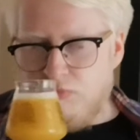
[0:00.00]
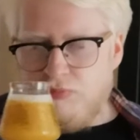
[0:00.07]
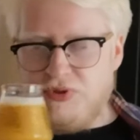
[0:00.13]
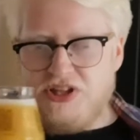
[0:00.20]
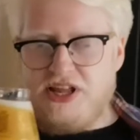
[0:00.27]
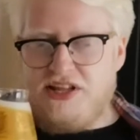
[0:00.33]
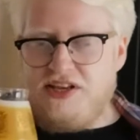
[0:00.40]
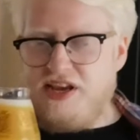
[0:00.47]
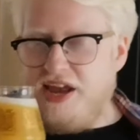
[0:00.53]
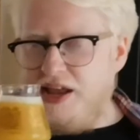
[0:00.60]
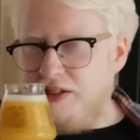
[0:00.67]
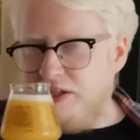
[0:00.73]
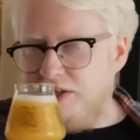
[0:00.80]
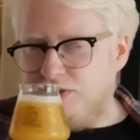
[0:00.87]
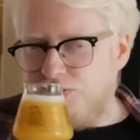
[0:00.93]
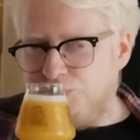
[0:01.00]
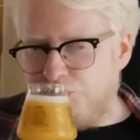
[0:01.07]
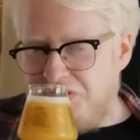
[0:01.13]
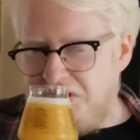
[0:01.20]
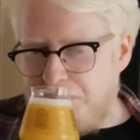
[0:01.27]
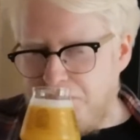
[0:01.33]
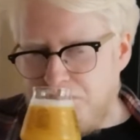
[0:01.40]
But then you get a little
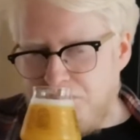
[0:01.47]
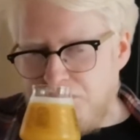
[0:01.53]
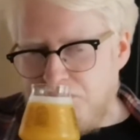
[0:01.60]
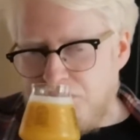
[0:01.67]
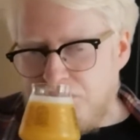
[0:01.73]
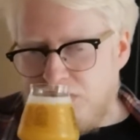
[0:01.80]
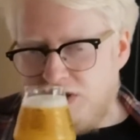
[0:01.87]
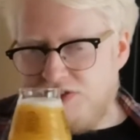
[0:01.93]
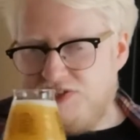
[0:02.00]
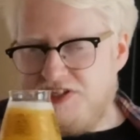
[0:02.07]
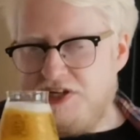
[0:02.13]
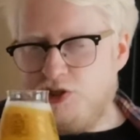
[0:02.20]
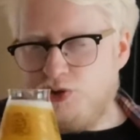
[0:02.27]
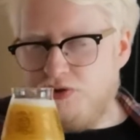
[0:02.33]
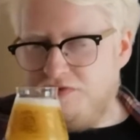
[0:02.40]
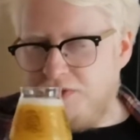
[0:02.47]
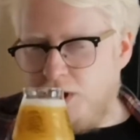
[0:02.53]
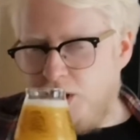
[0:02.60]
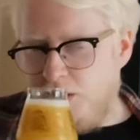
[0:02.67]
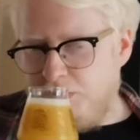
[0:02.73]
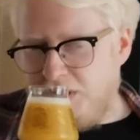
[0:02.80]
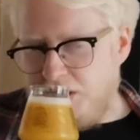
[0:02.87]
sweet Citra
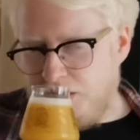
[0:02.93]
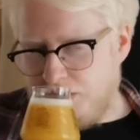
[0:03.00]
vibe.